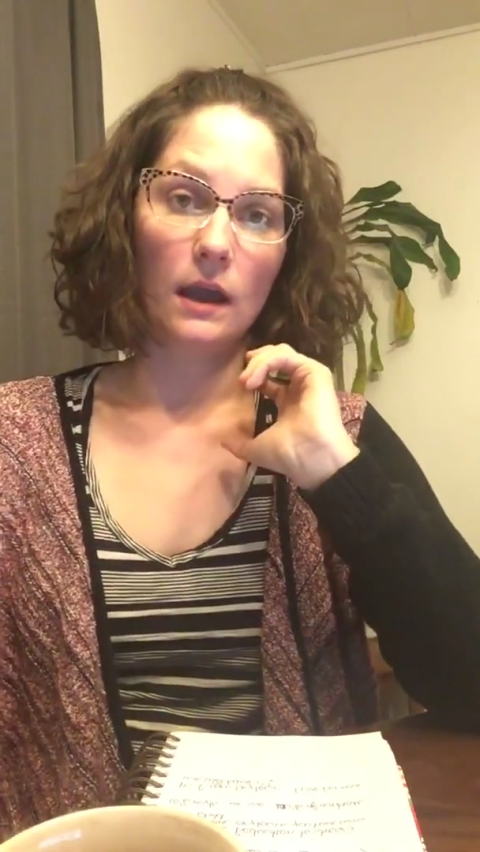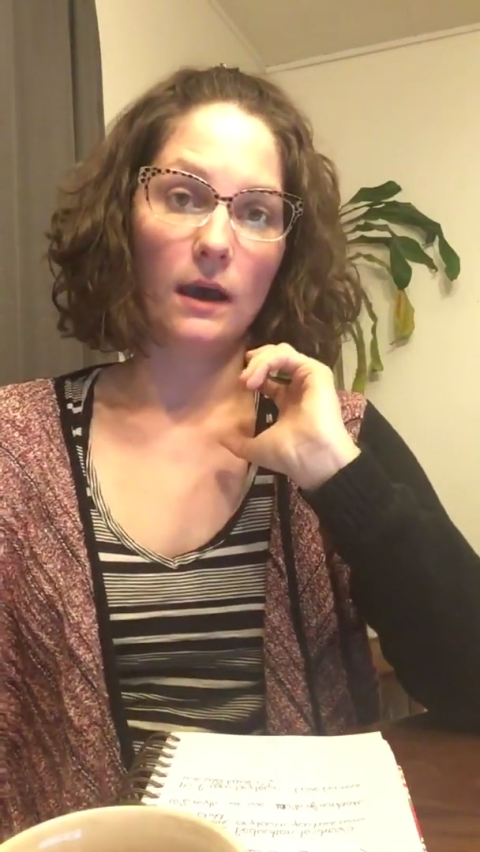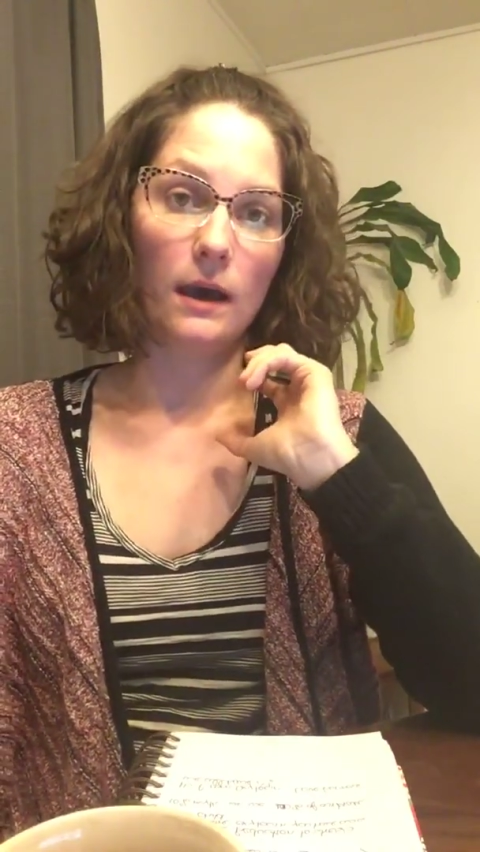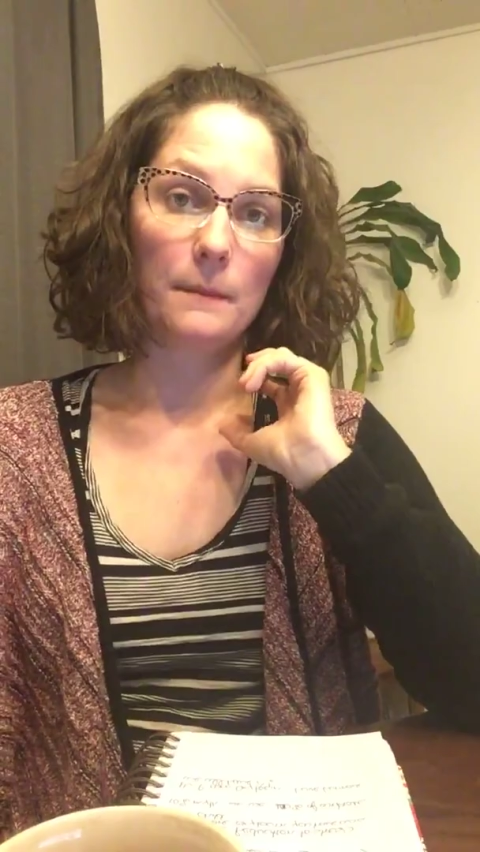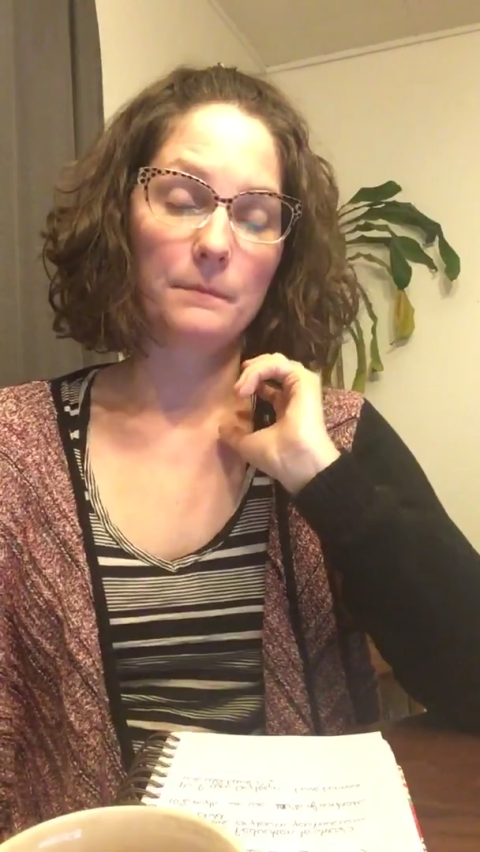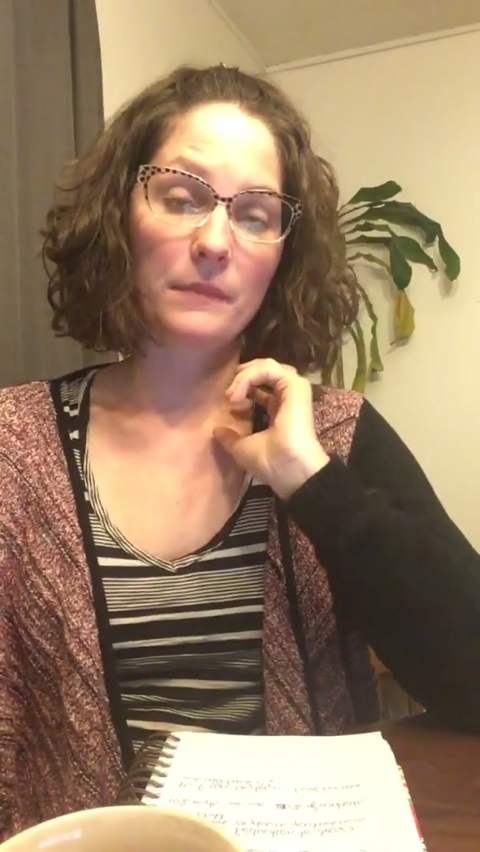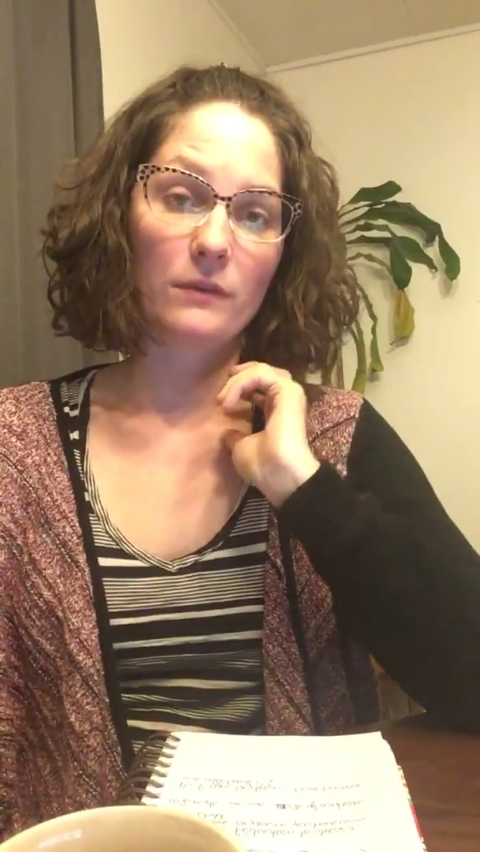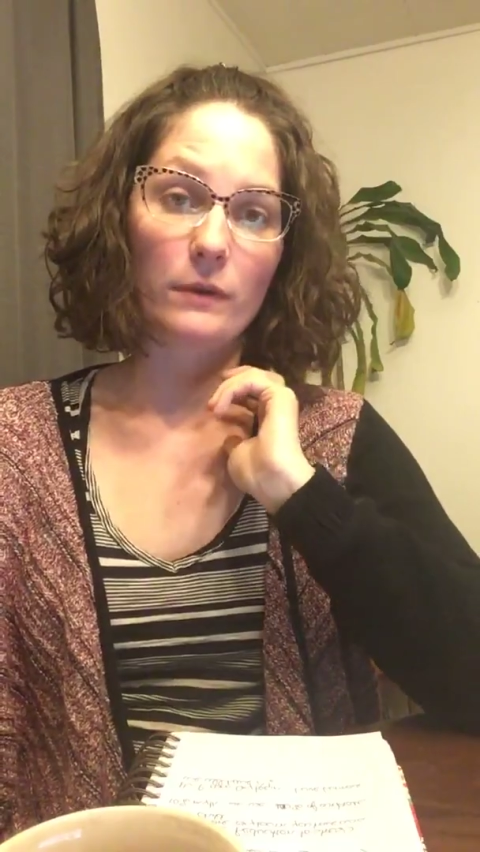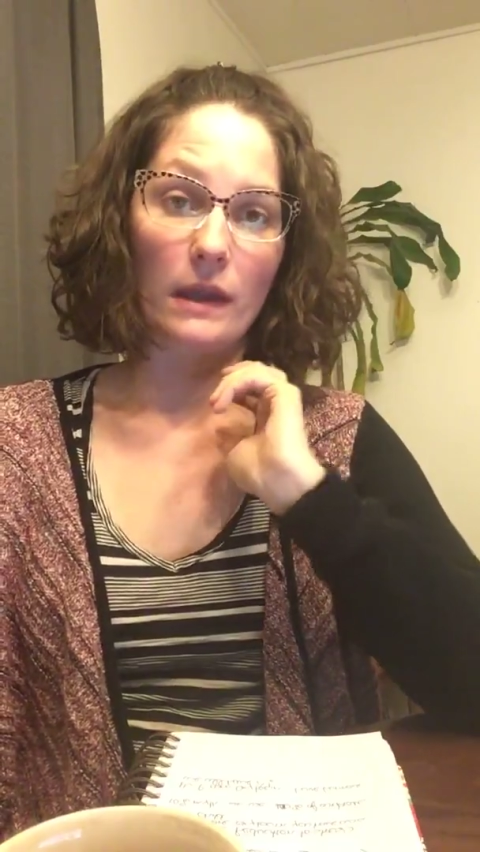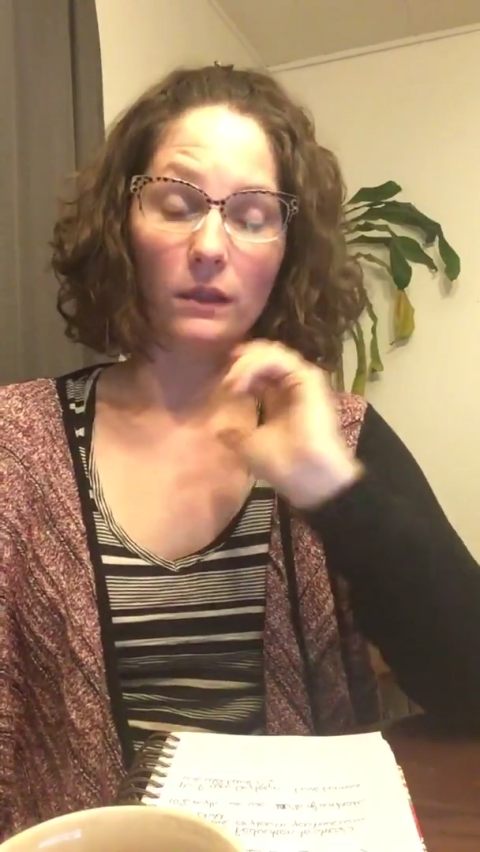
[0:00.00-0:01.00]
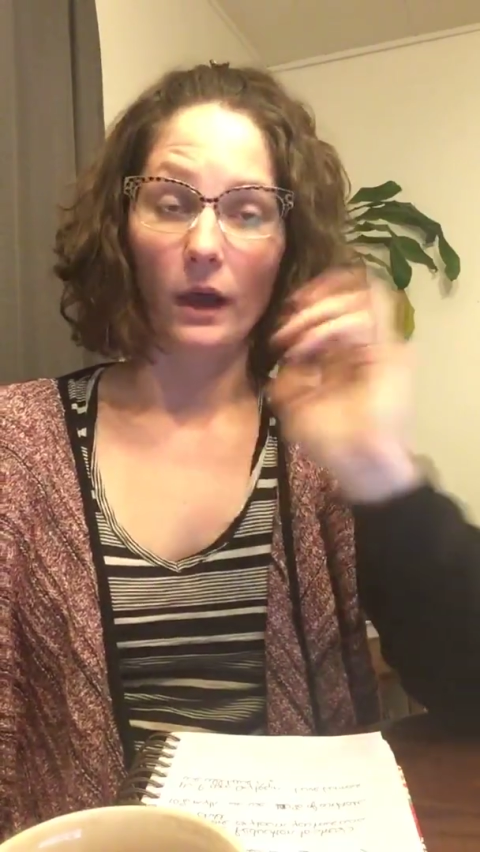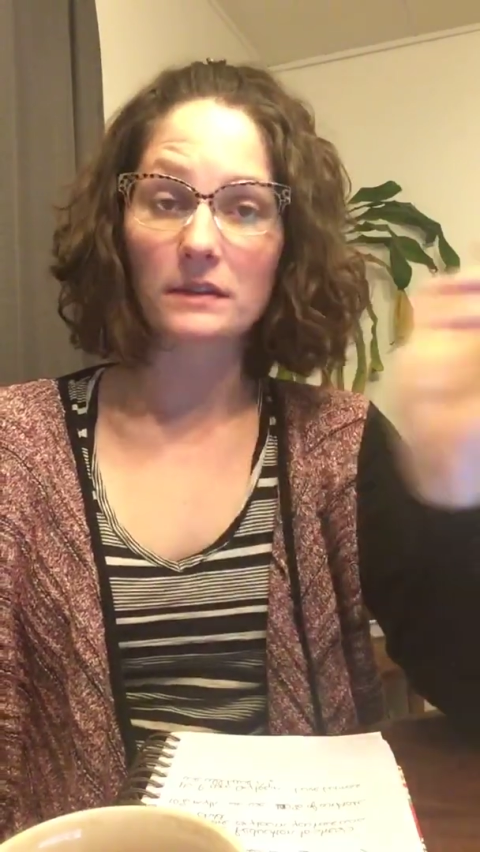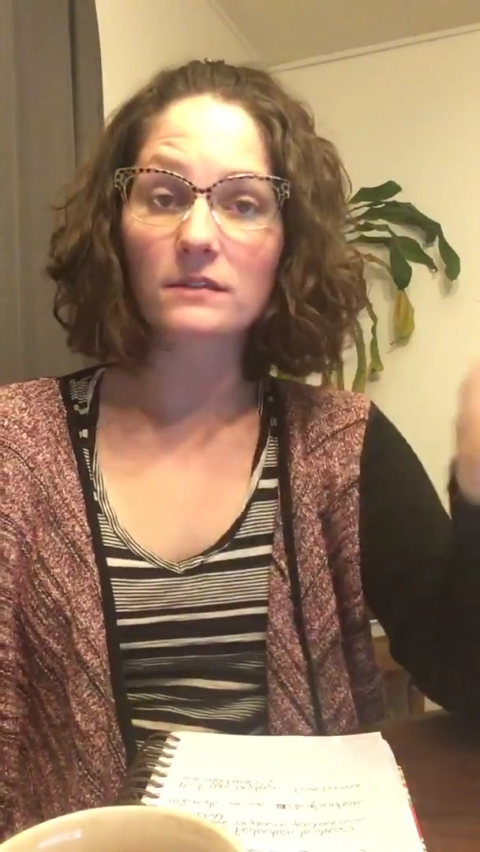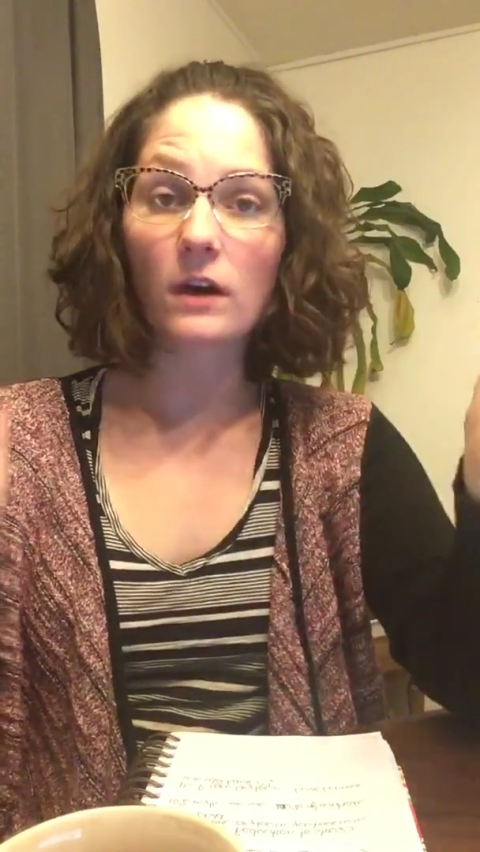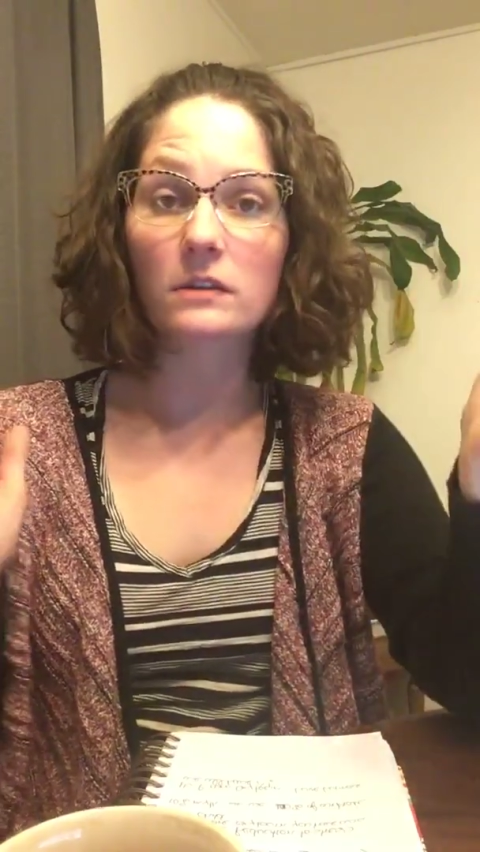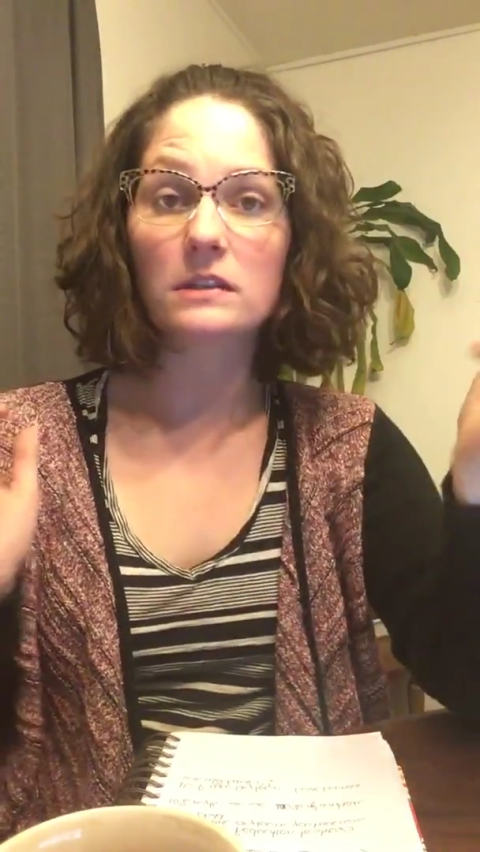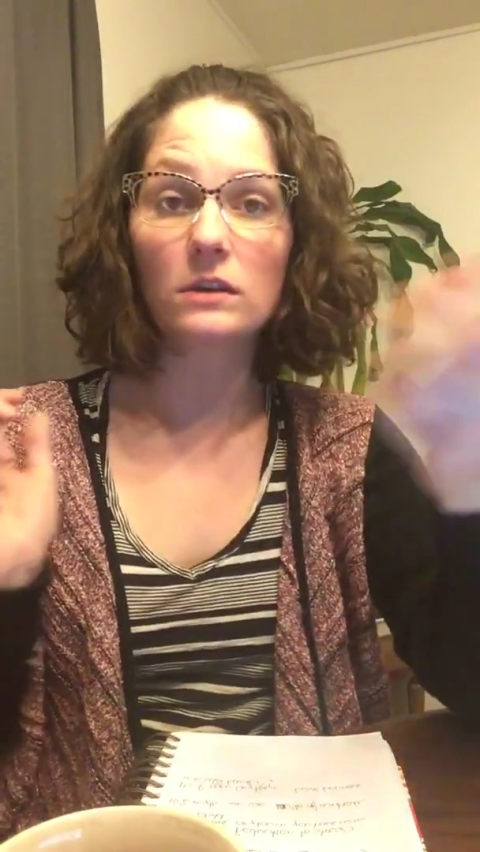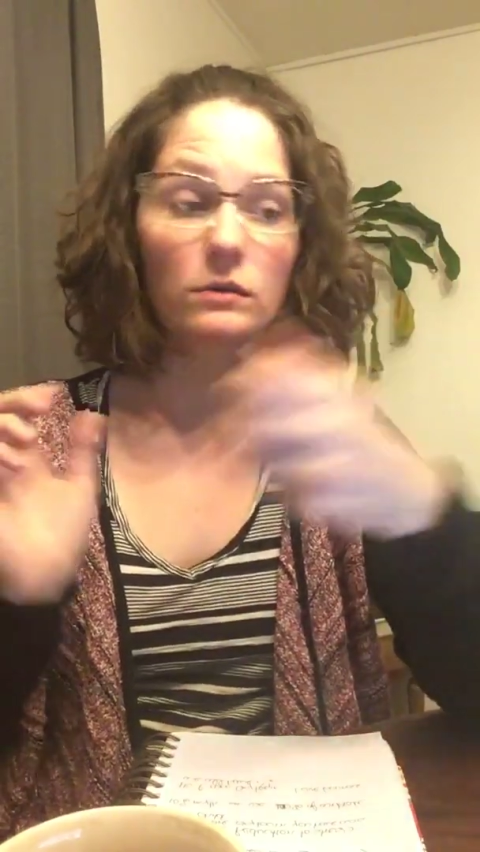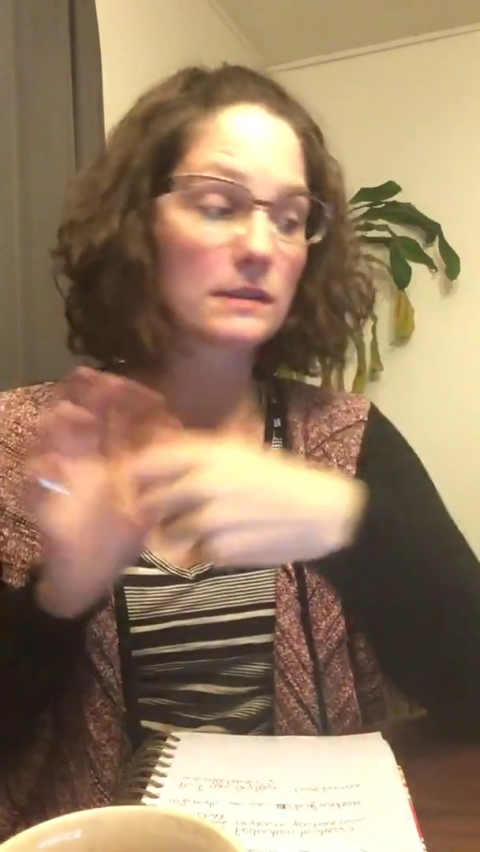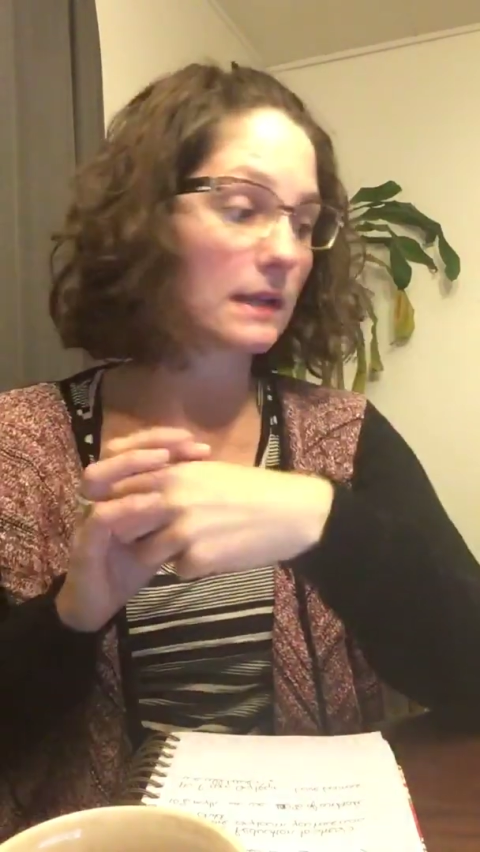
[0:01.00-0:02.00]
um, if we get lots of
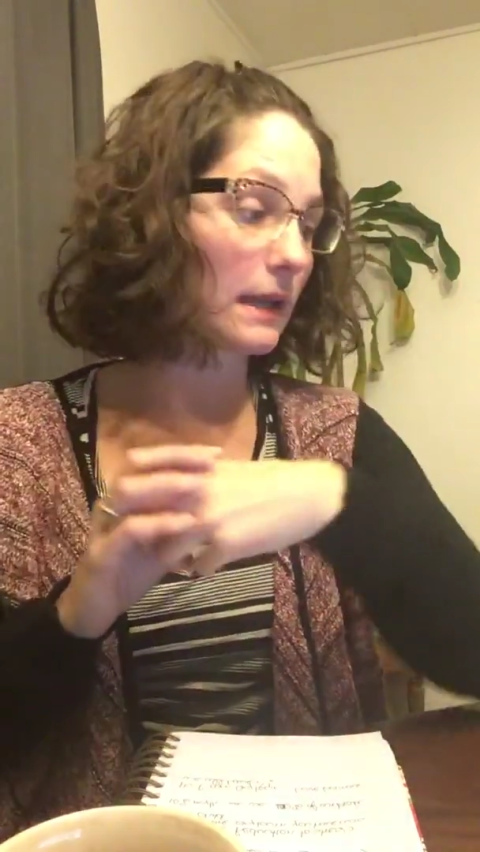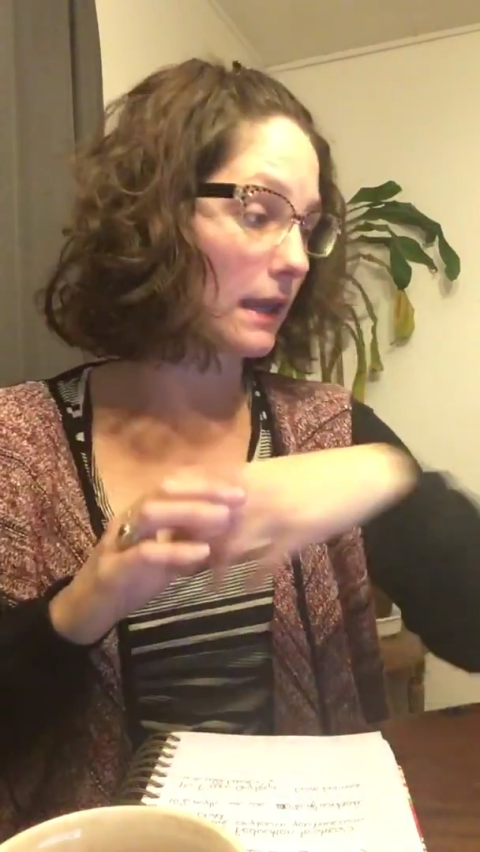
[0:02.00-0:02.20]
oxytocin,